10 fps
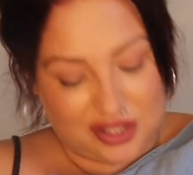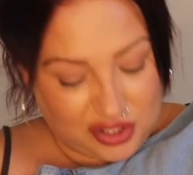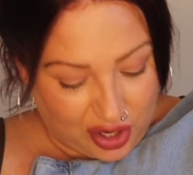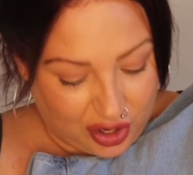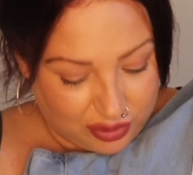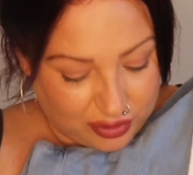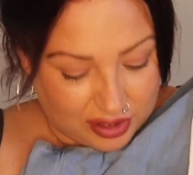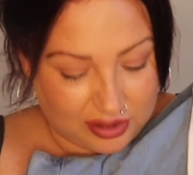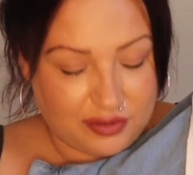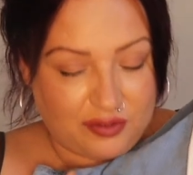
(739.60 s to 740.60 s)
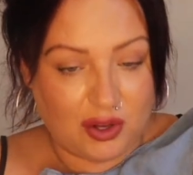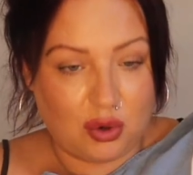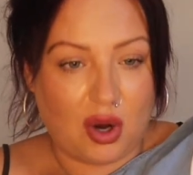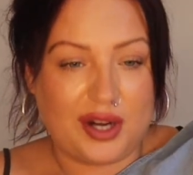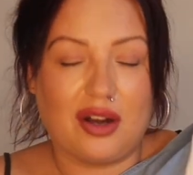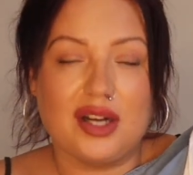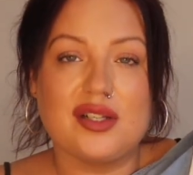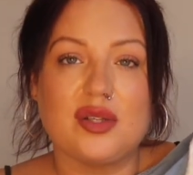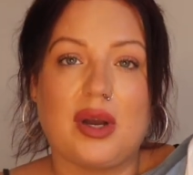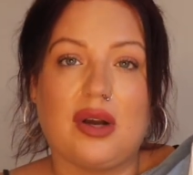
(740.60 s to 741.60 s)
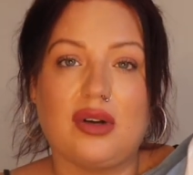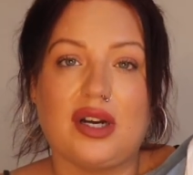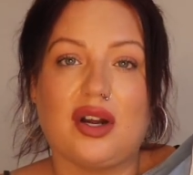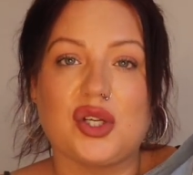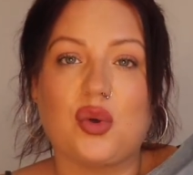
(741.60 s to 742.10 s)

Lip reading: So it feel quite nice as well, like nice